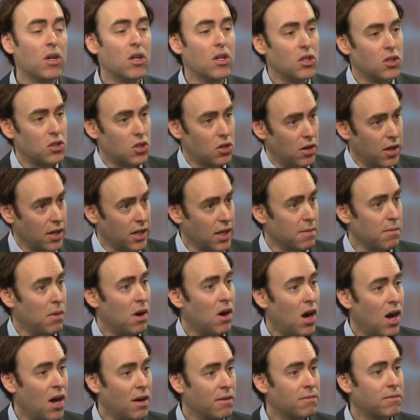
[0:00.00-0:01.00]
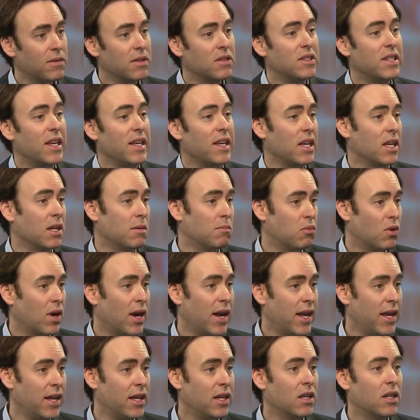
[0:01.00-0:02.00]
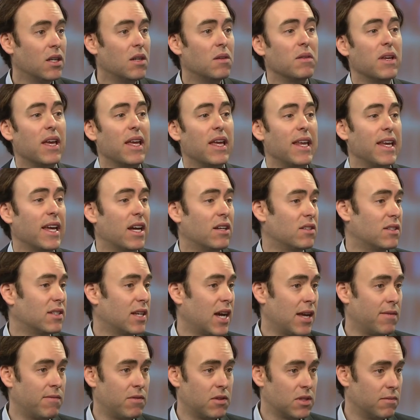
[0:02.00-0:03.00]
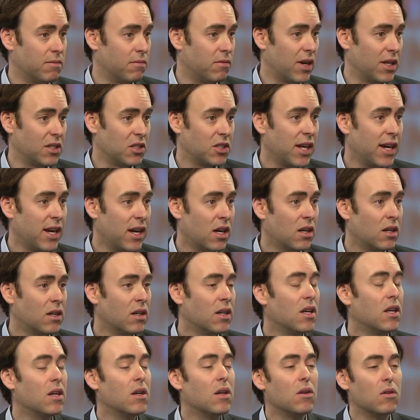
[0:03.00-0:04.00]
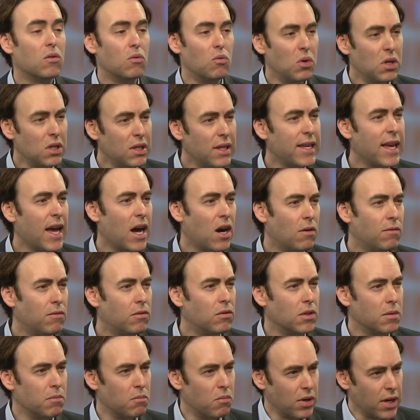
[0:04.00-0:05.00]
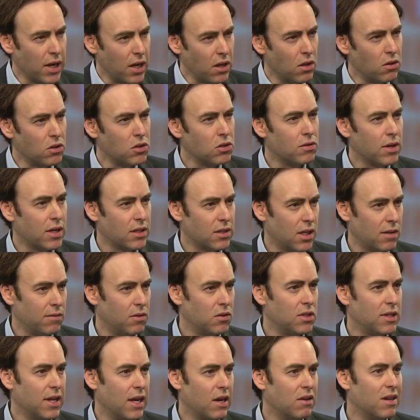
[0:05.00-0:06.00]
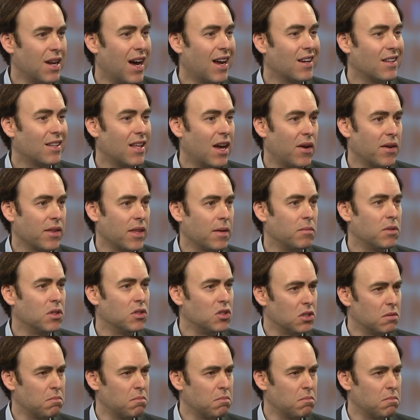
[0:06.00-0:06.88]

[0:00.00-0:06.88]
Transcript: turning them off, taking a break, getting outside for some fresh air, really helpful in bringing those stress levels down, not allowing them to just